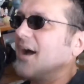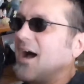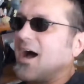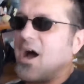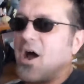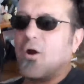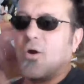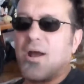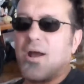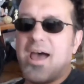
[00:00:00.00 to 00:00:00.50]

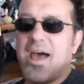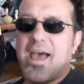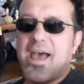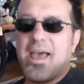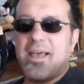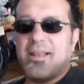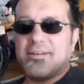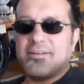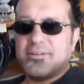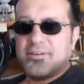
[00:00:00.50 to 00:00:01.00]
All
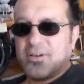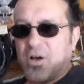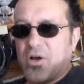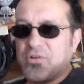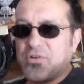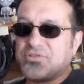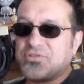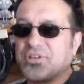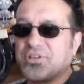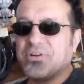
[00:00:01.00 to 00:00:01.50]
right,
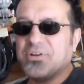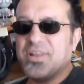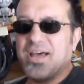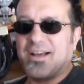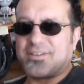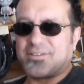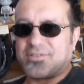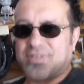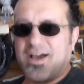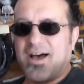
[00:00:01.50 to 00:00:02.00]
until
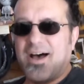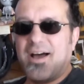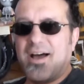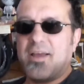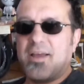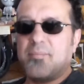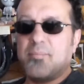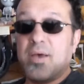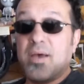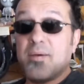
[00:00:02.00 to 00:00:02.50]
next
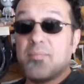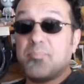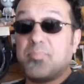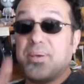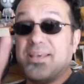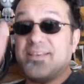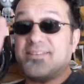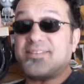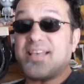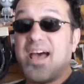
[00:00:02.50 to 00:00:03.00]
time,
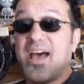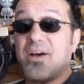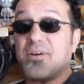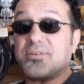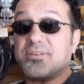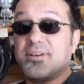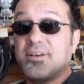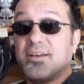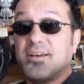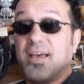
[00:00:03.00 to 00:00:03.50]
peace
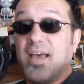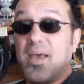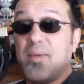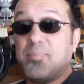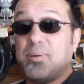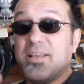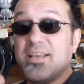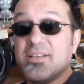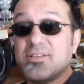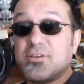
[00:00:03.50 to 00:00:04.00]
out.
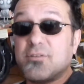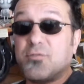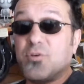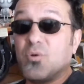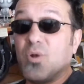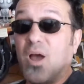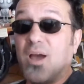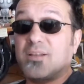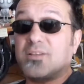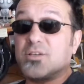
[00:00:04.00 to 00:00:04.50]
And please, if
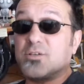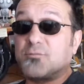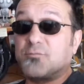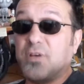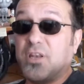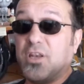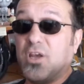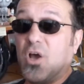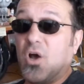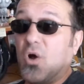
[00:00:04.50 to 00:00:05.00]
you like this
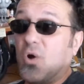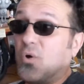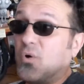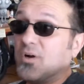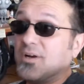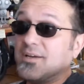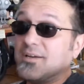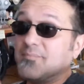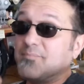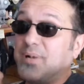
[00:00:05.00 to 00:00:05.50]

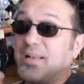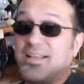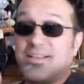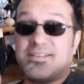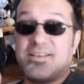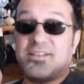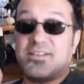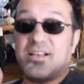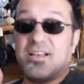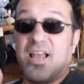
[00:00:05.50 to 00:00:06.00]
video,
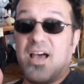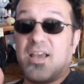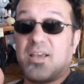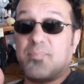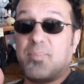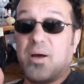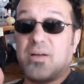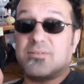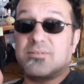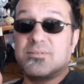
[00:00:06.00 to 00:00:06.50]
please hit the
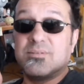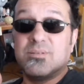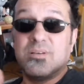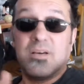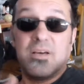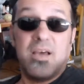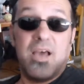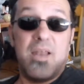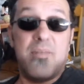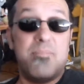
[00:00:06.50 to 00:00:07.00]
like button
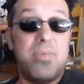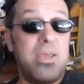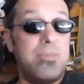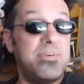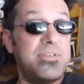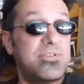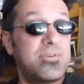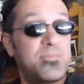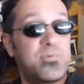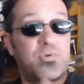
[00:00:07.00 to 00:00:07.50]
and
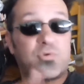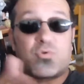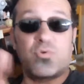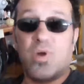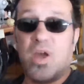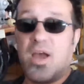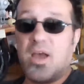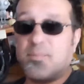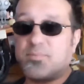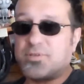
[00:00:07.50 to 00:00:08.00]
maybe
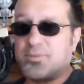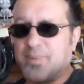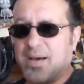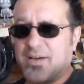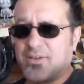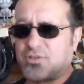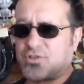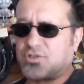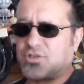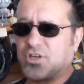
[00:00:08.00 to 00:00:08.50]
subscribe to
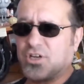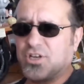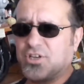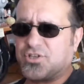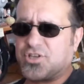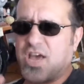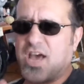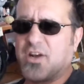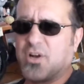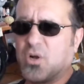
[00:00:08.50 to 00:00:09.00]
my silly
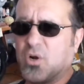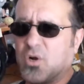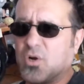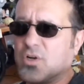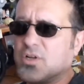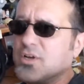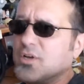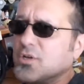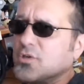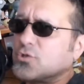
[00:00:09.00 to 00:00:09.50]

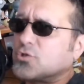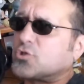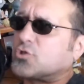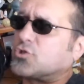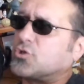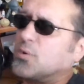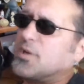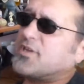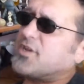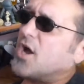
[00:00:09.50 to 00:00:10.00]
channel,
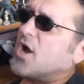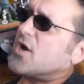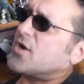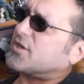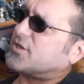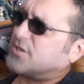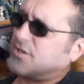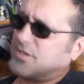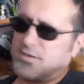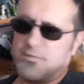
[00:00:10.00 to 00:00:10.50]
Stewie
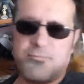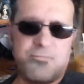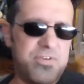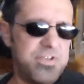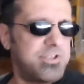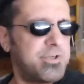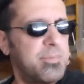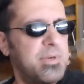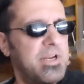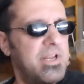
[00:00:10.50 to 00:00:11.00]
Dark
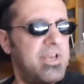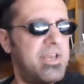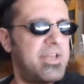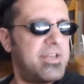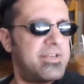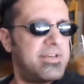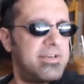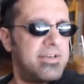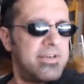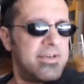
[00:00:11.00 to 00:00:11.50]
Invisible
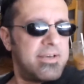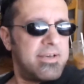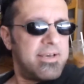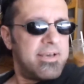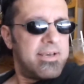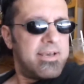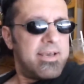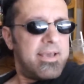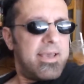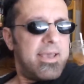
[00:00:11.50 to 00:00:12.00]
Lid.
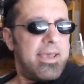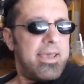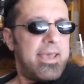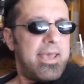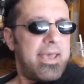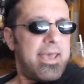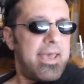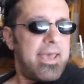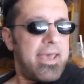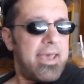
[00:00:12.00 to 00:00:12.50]

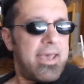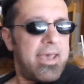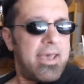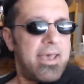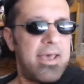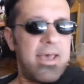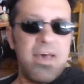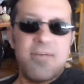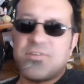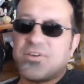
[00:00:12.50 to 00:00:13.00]

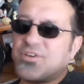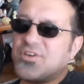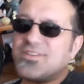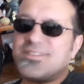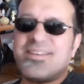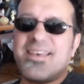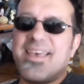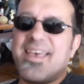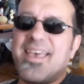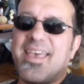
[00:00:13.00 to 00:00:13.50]
Have a good
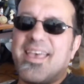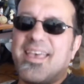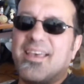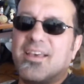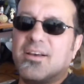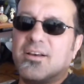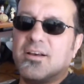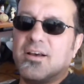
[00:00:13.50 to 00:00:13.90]
day.